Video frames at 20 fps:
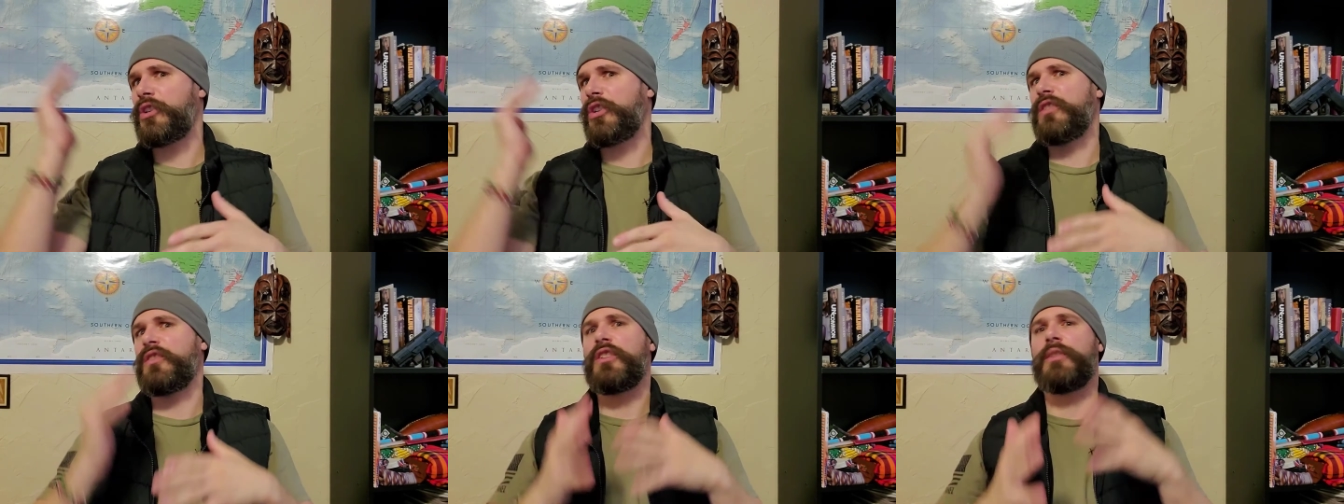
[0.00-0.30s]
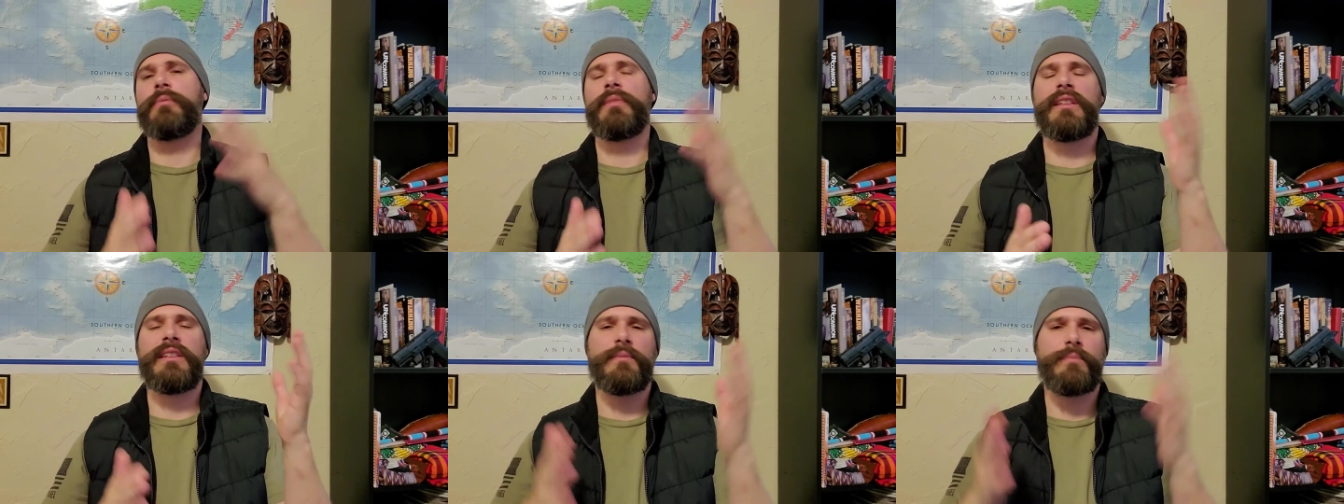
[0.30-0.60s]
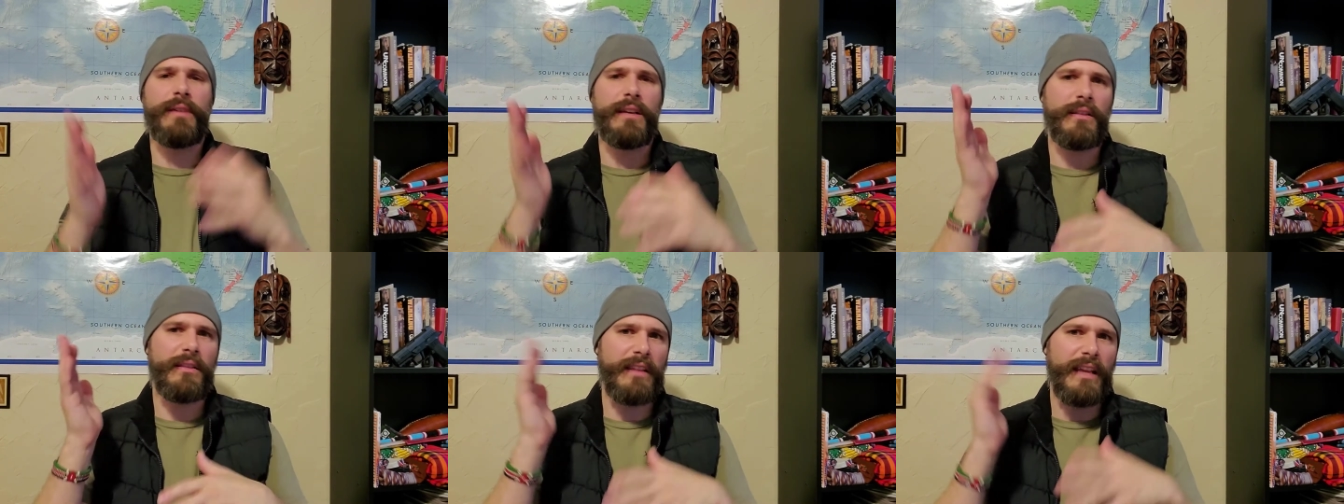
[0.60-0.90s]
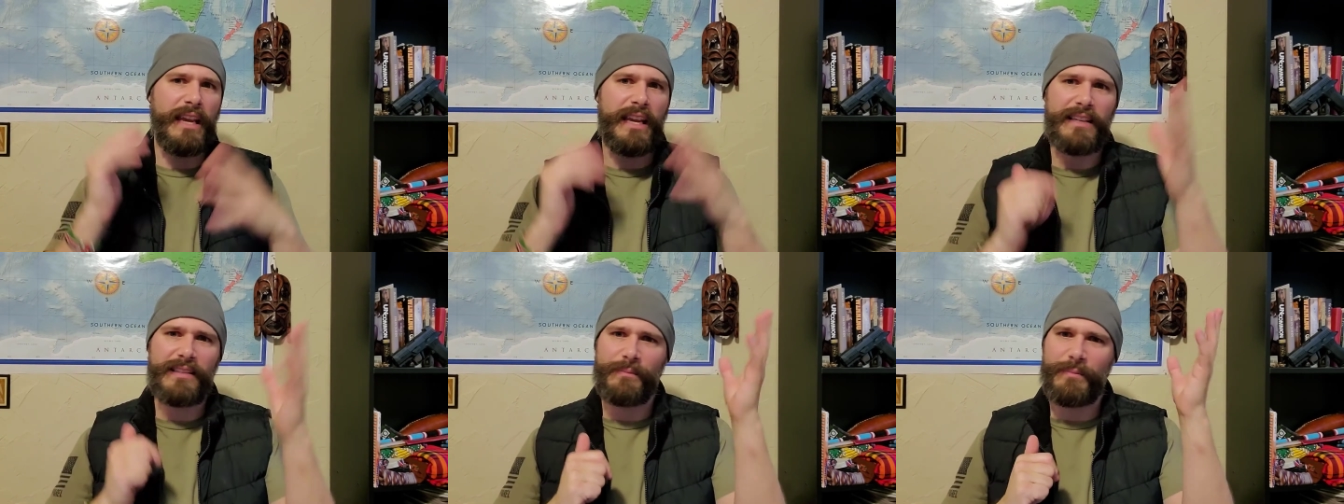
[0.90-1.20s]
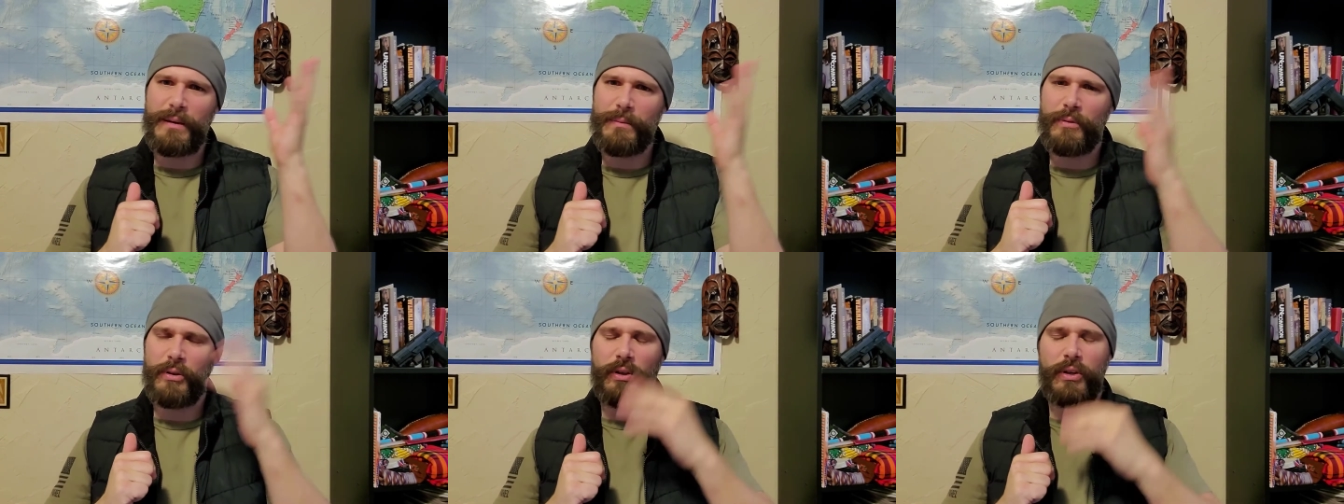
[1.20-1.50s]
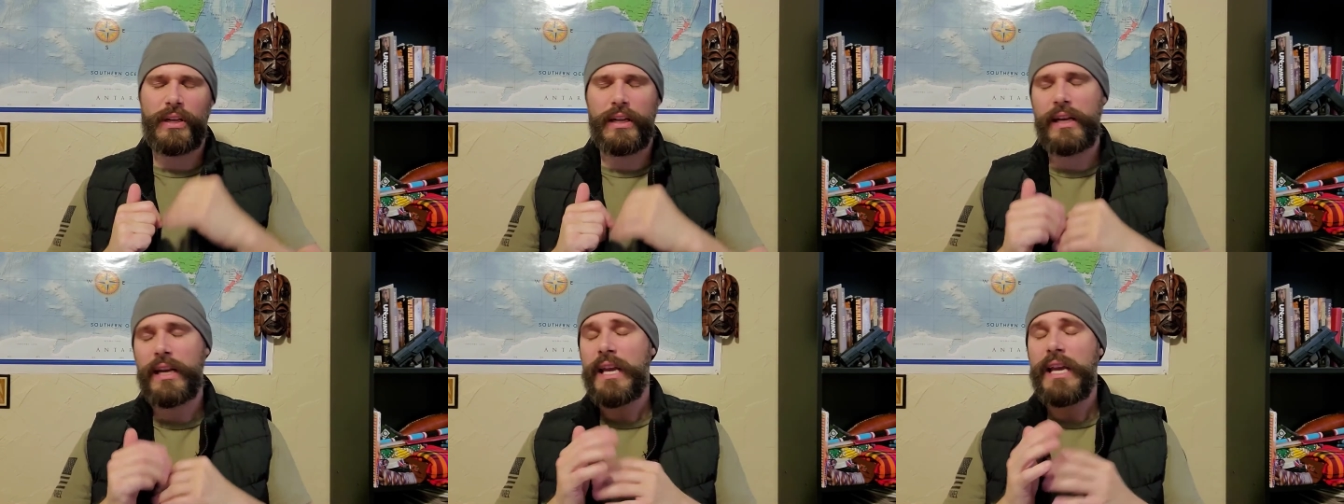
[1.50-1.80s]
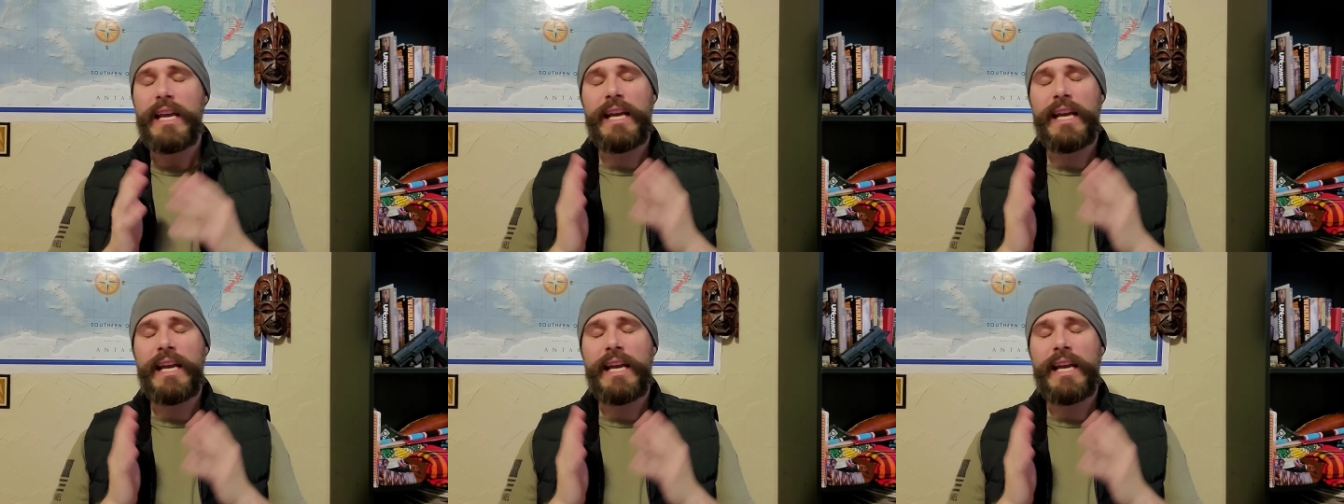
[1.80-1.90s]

And it's going to be these big things, and people are going to.